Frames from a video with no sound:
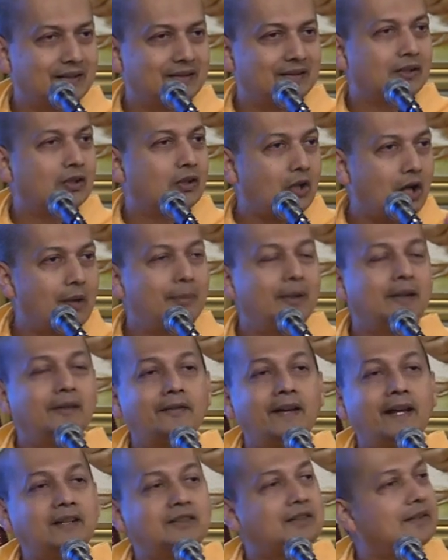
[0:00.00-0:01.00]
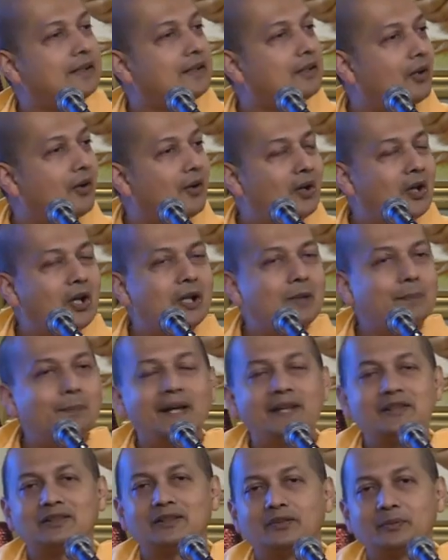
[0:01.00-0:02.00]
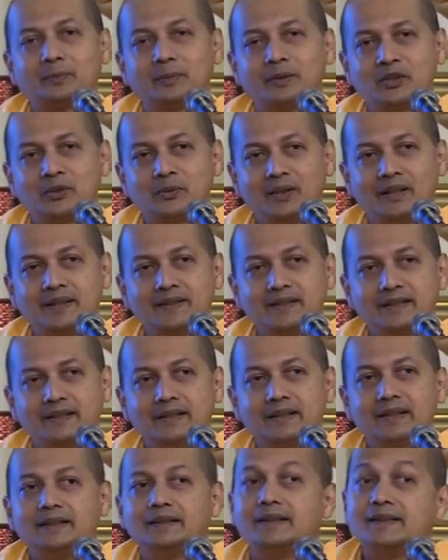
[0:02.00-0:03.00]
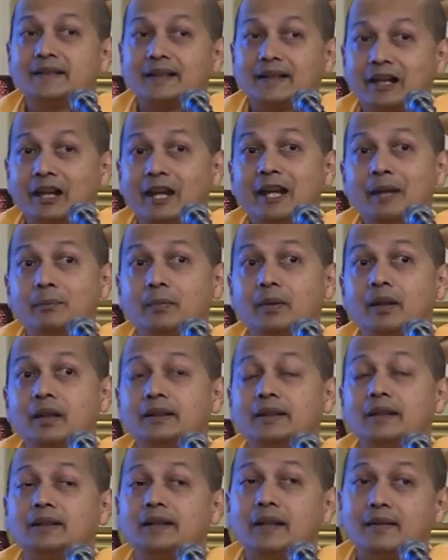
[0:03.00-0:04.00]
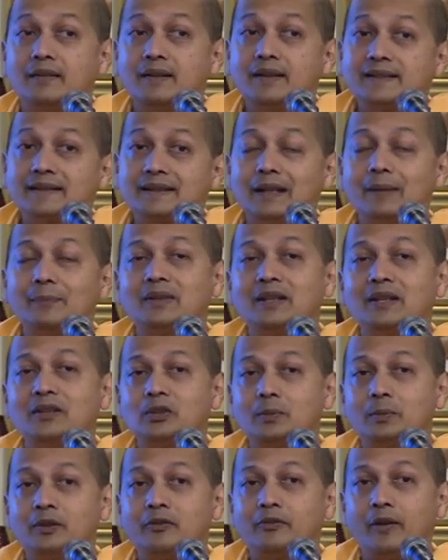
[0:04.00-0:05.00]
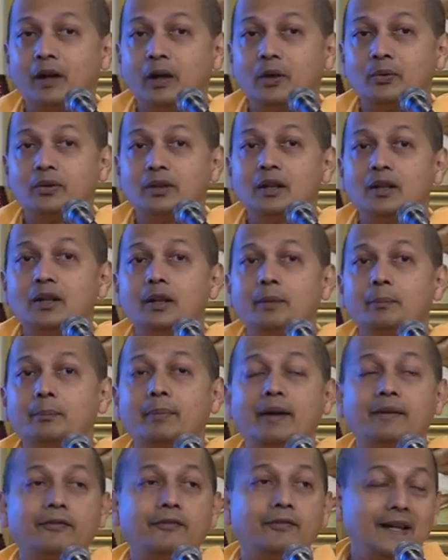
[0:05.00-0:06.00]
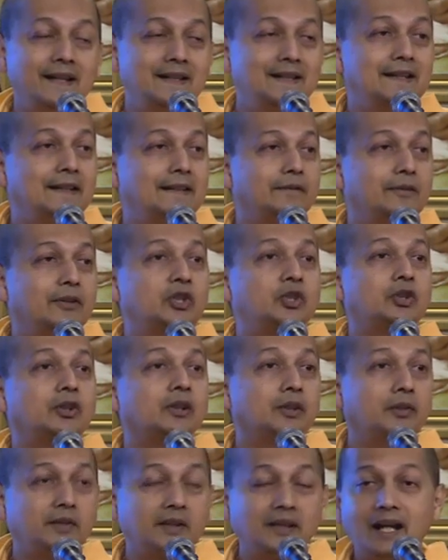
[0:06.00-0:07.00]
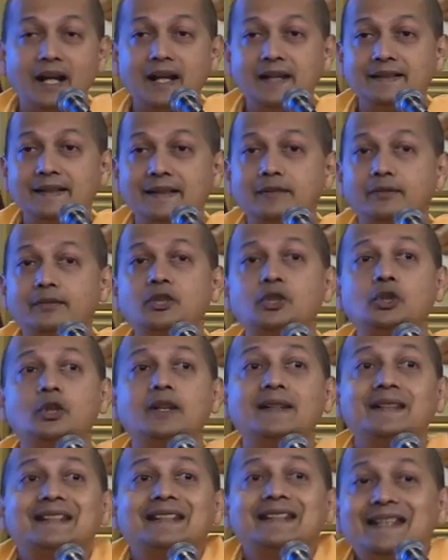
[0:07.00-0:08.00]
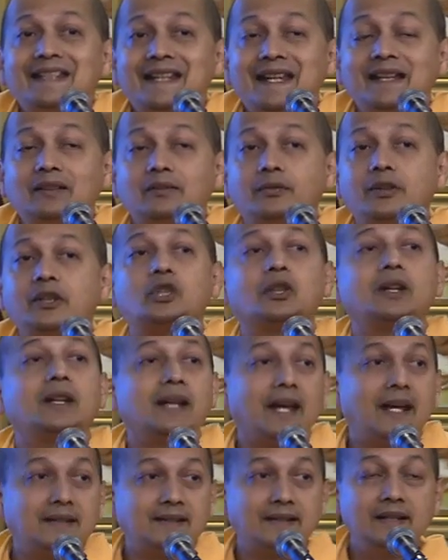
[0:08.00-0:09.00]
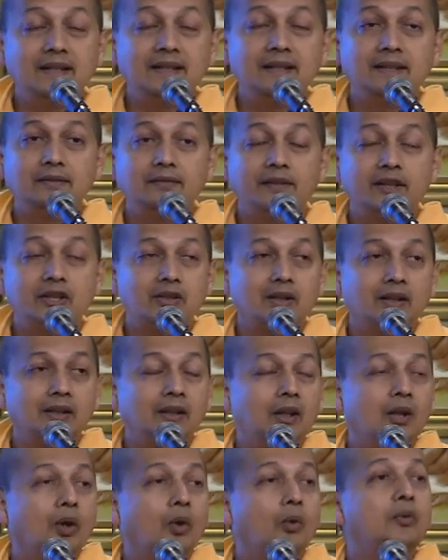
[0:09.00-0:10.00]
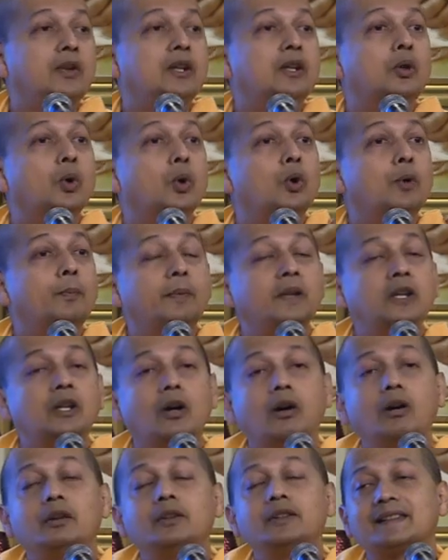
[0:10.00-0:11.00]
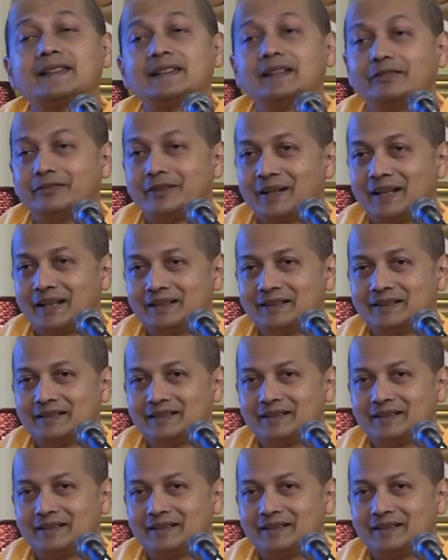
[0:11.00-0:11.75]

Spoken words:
The common factor in all paths of spirituality, there's a claim that there is something to be found, by finding which, realizing which, seeing which, attaining which, we go beyond suffering.